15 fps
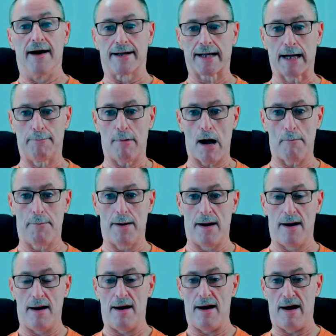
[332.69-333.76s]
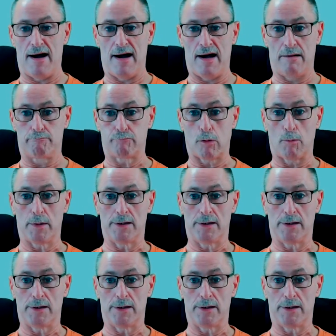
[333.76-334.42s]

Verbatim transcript: come up. Uh, probably